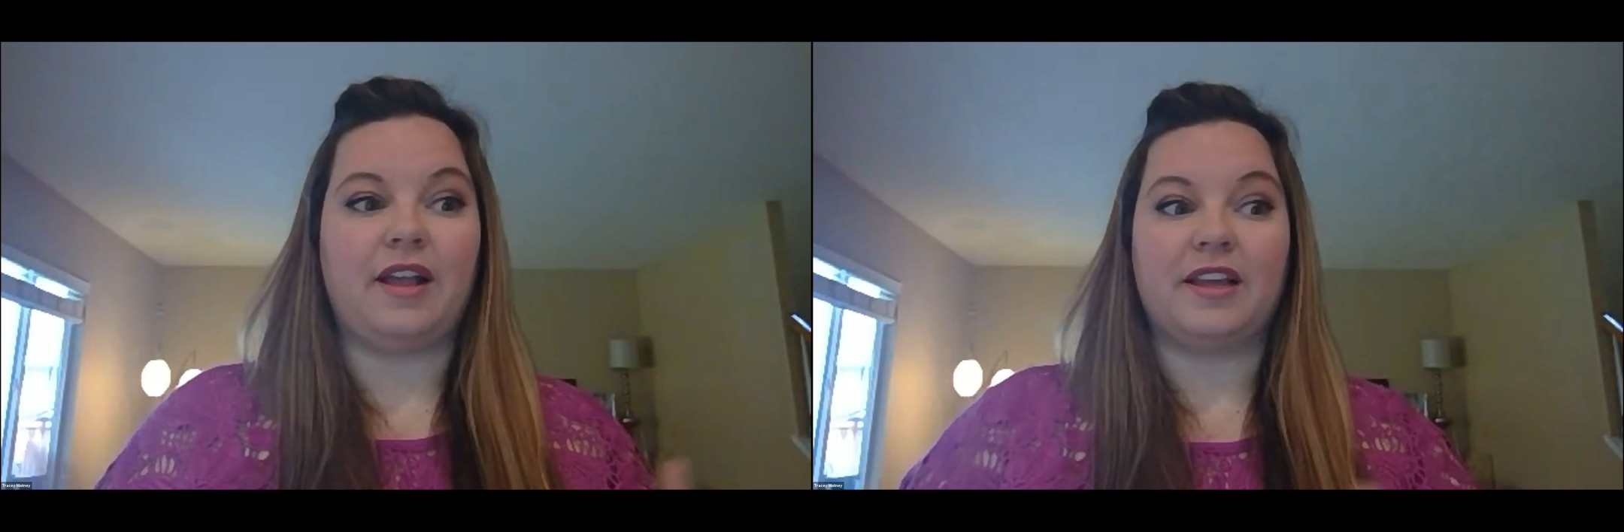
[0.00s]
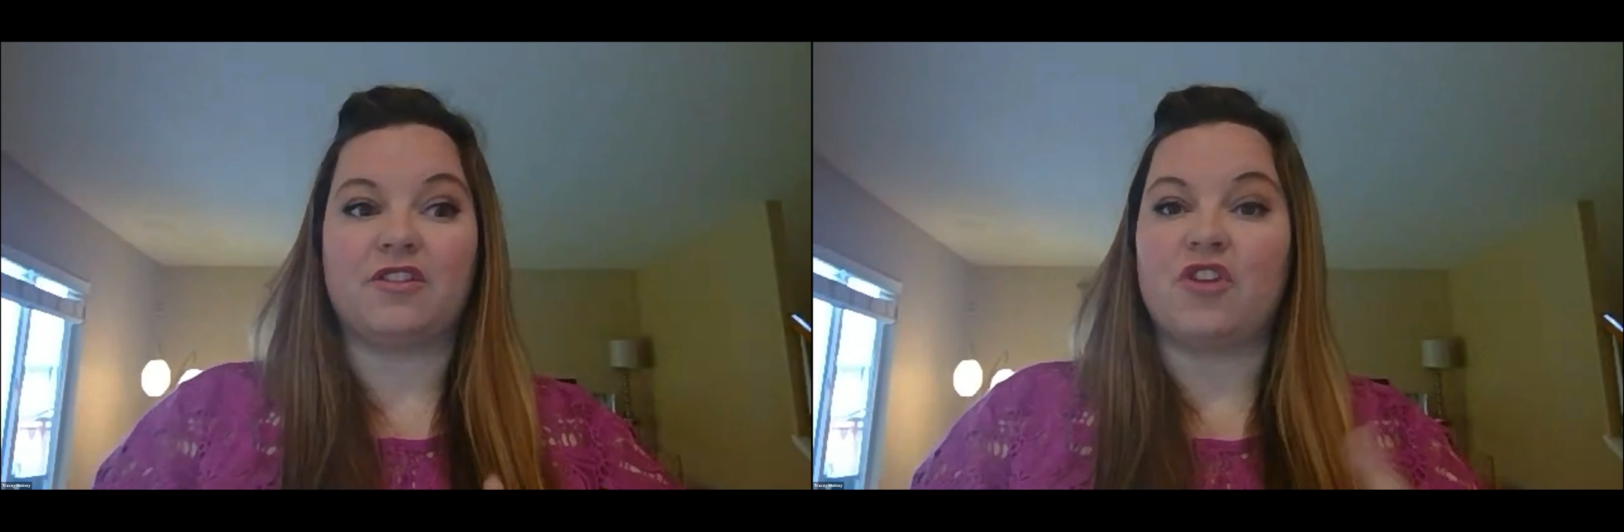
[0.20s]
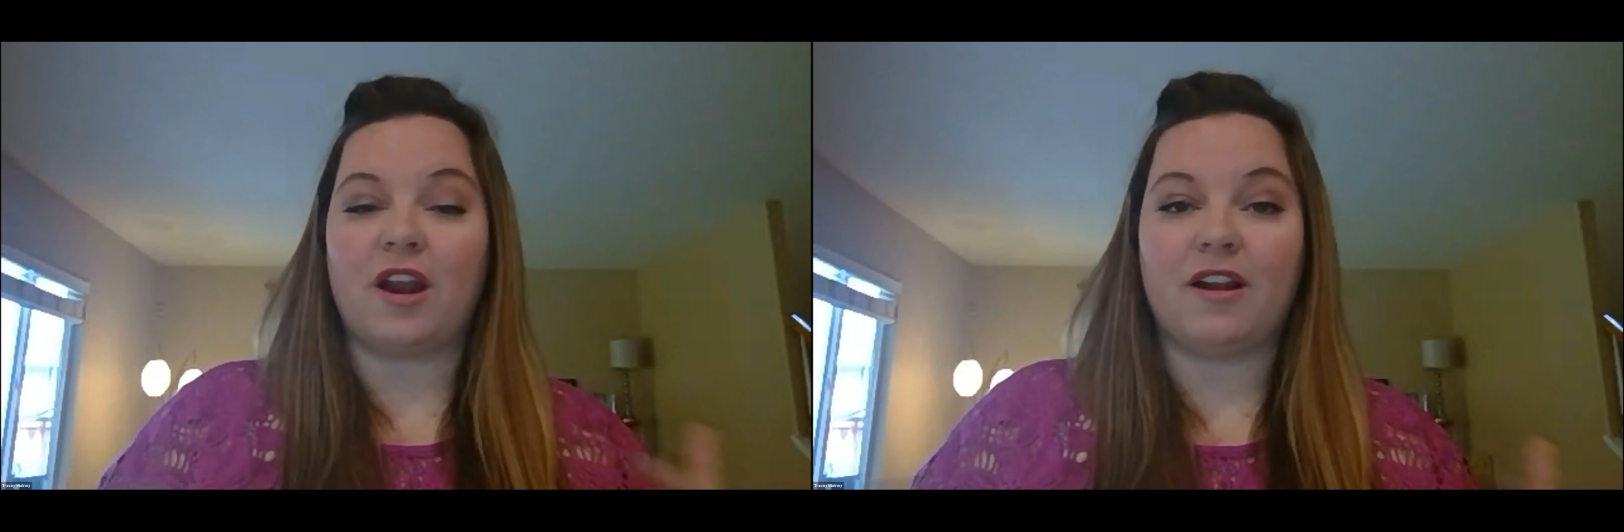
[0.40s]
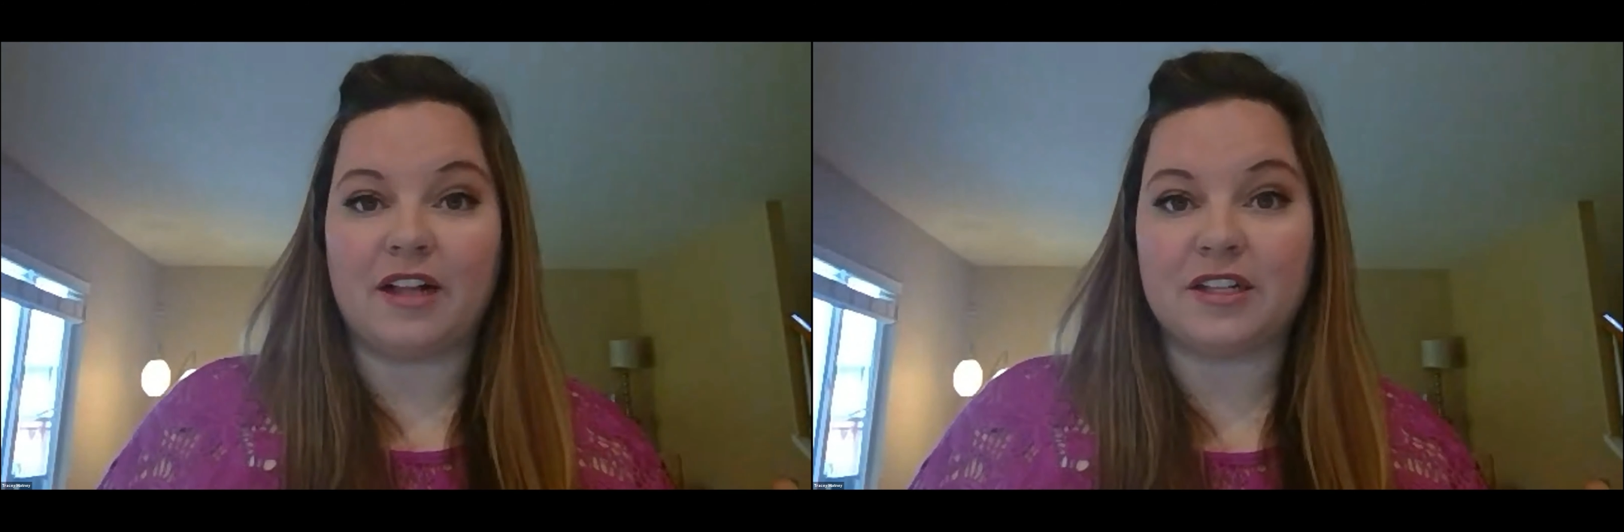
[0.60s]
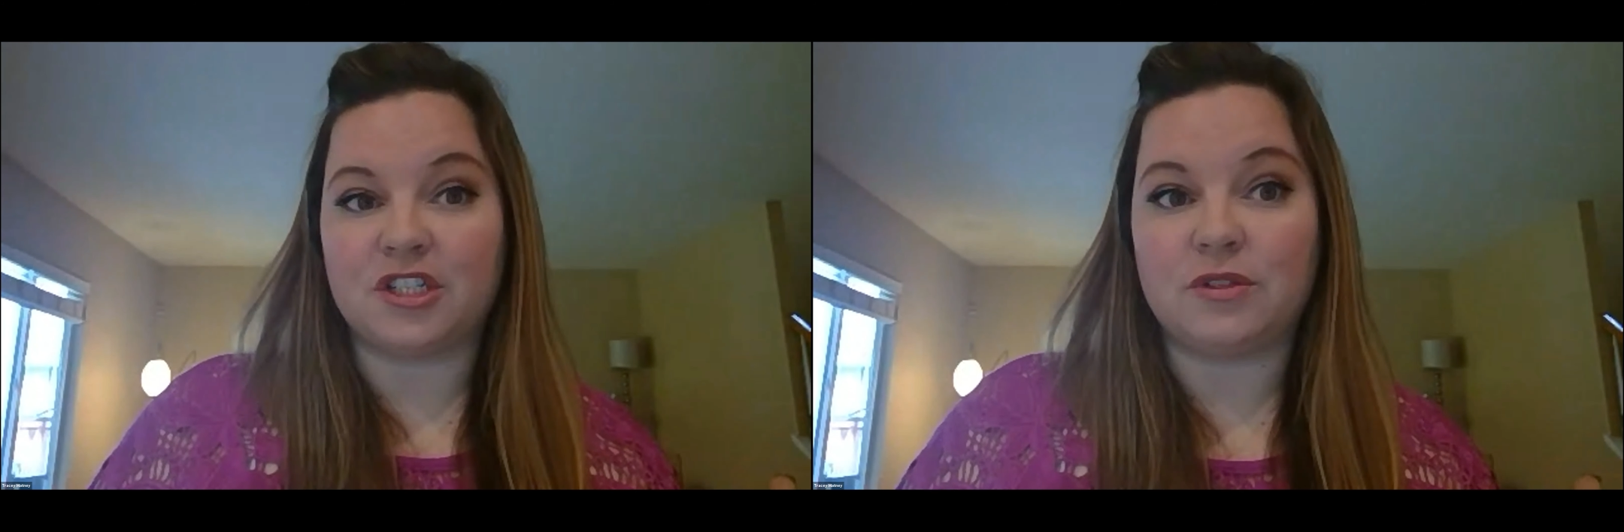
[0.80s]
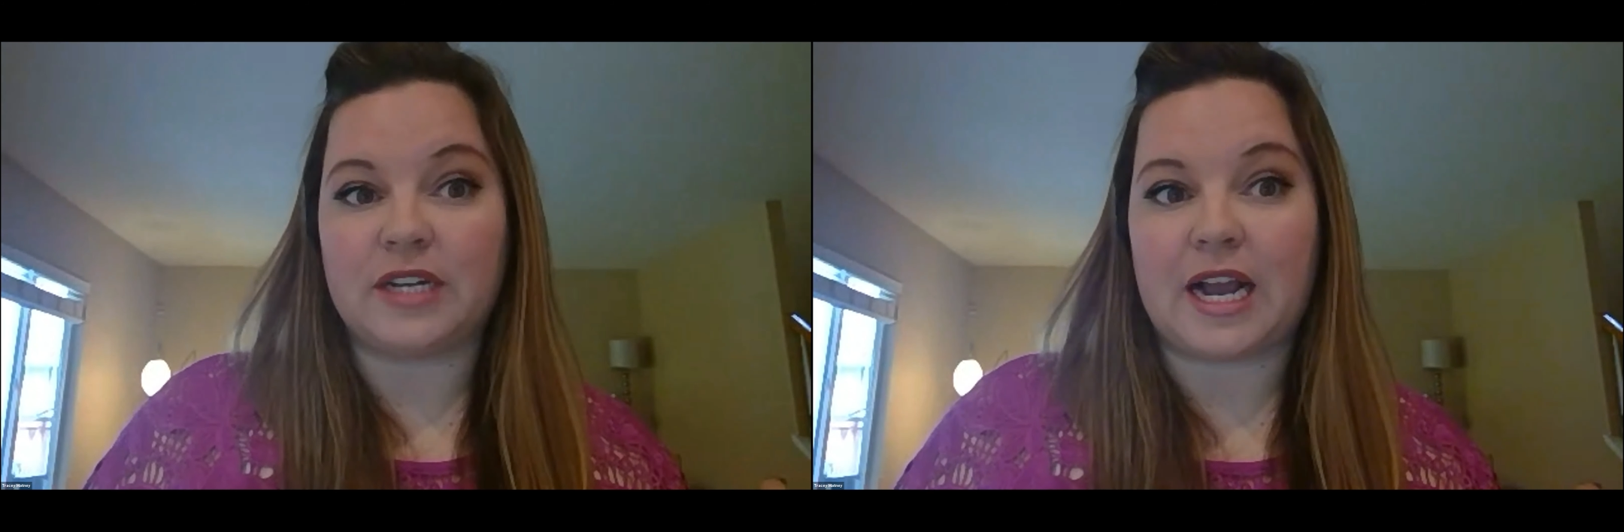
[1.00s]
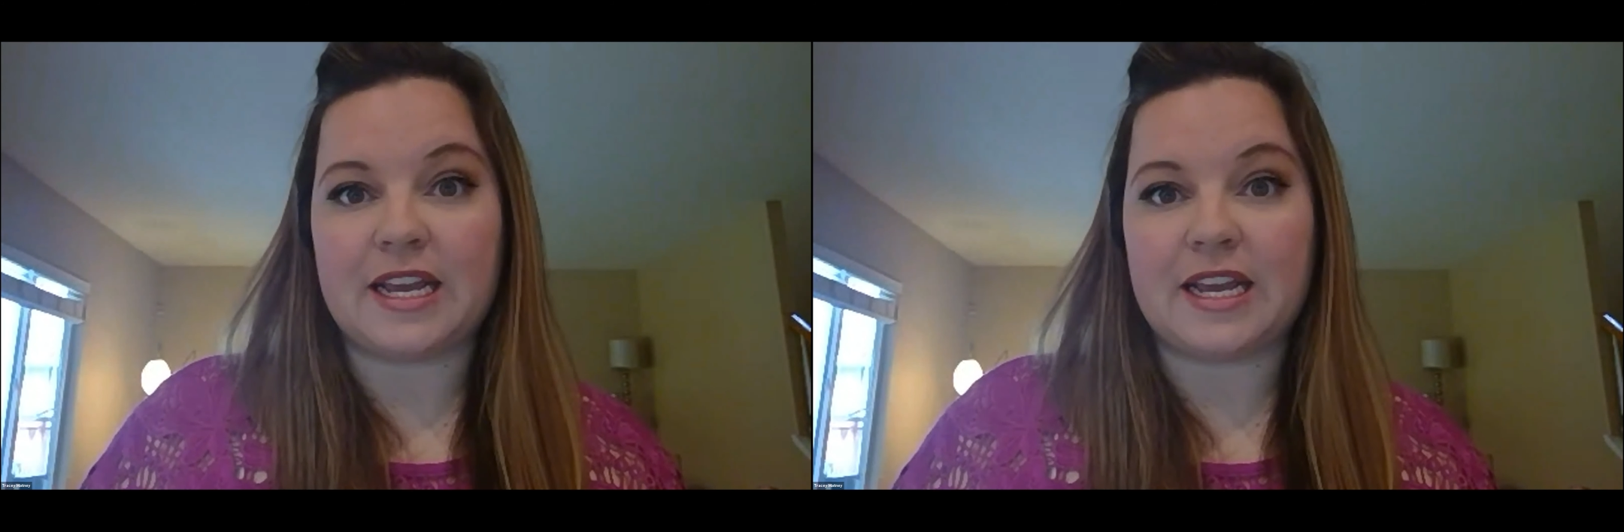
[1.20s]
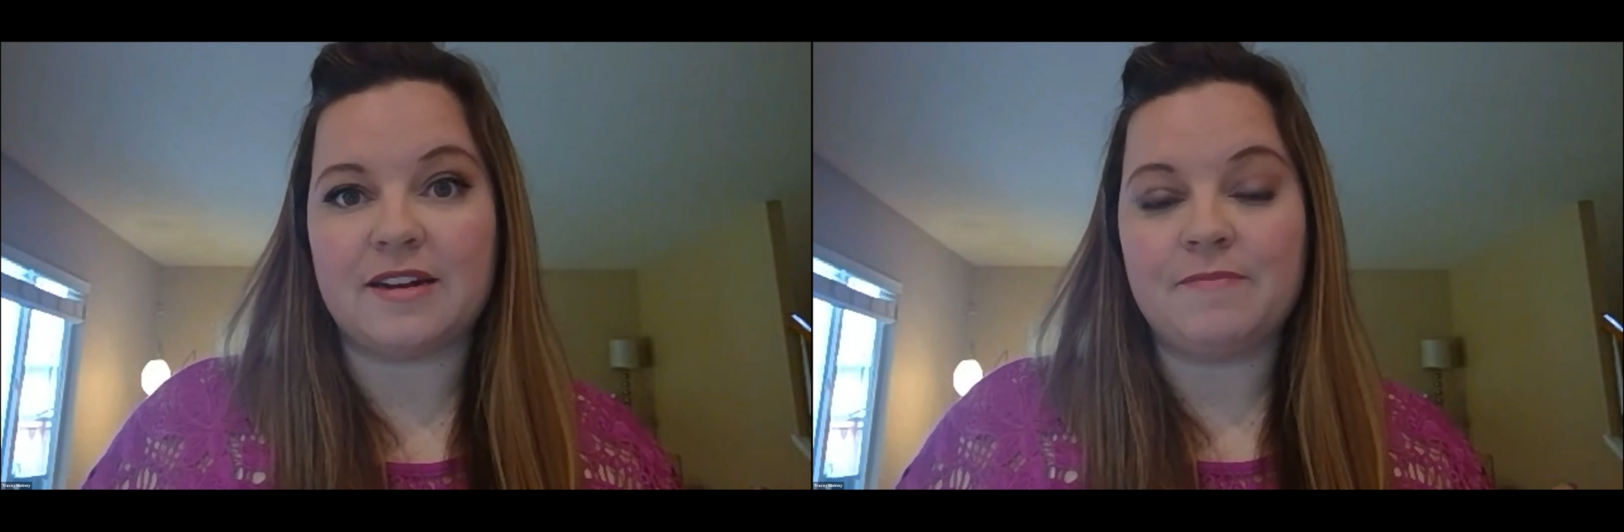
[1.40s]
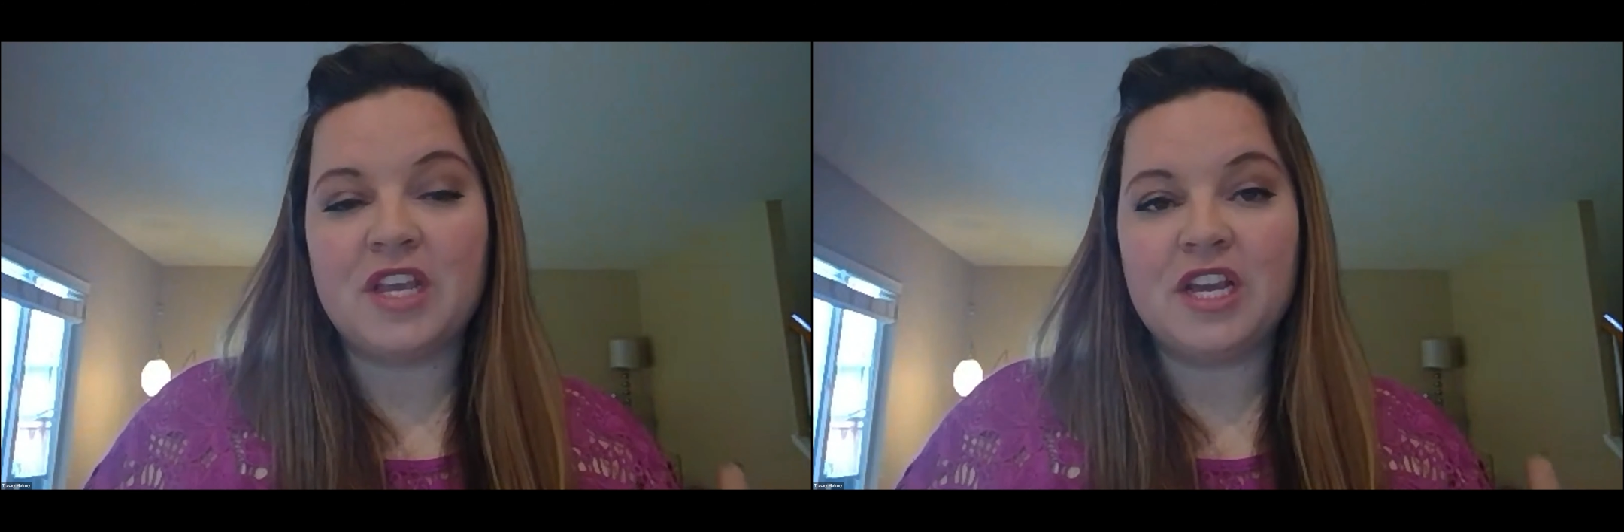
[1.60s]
Like they're not allowed to do dine in,